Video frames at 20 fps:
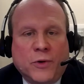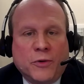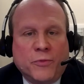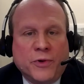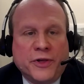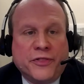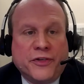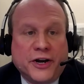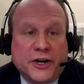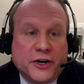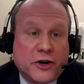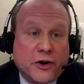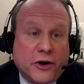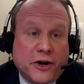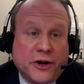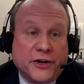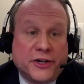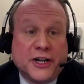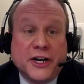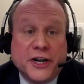what we then
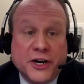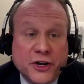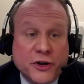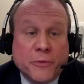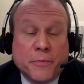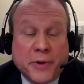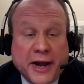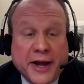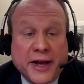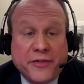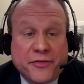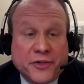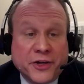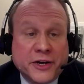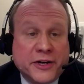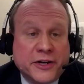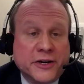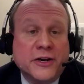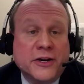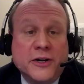called
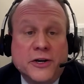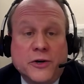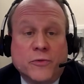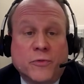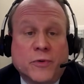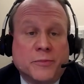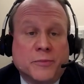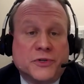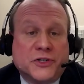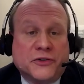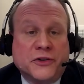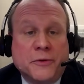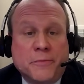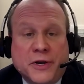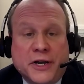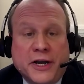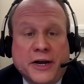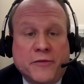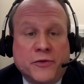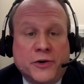idiopathic REM sleep
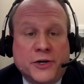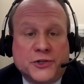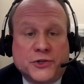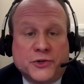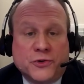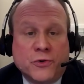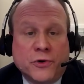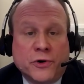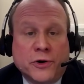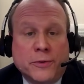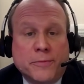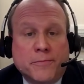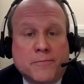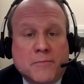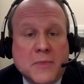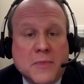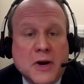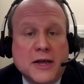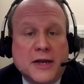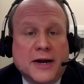behavior disorder
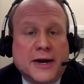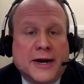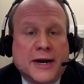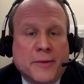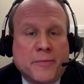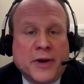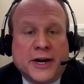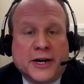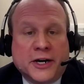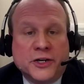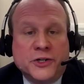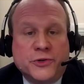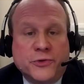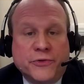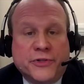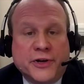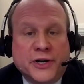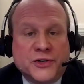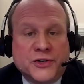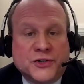back in
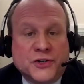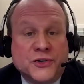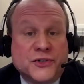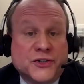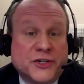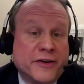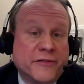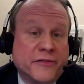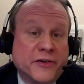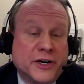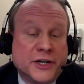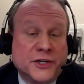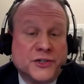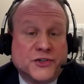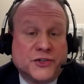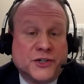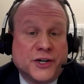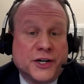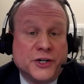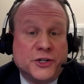2007
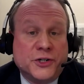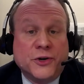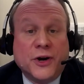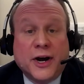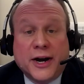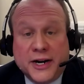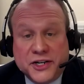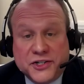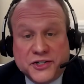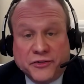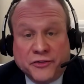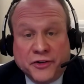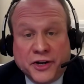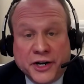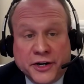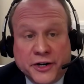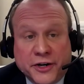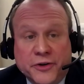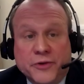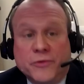instead to
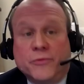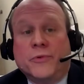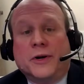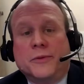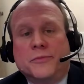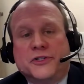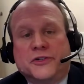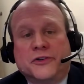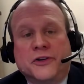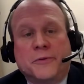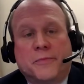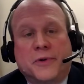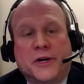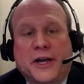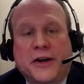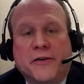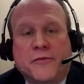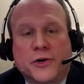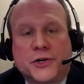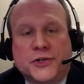isolated REM sleep
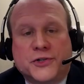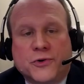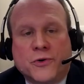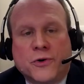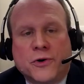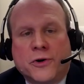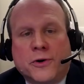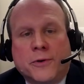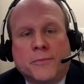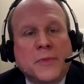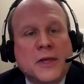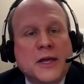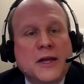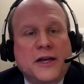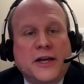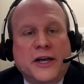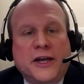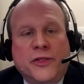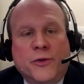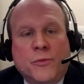behavior disorder
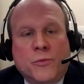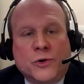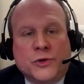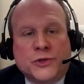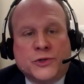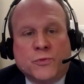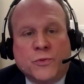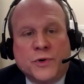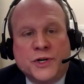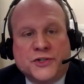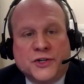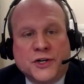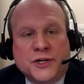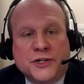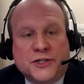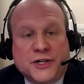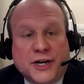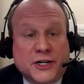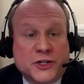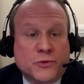in the most
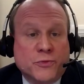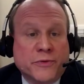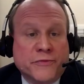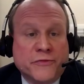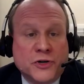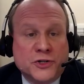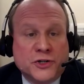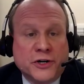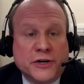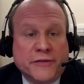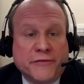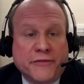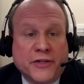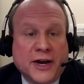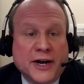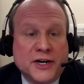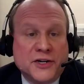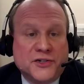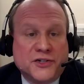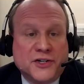recent text revision of the
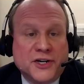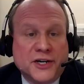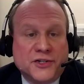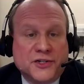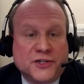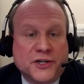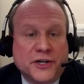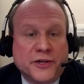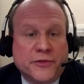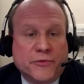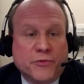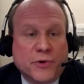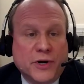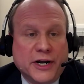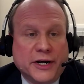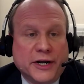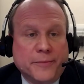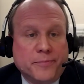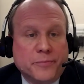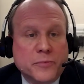
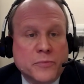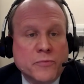ICSD-3.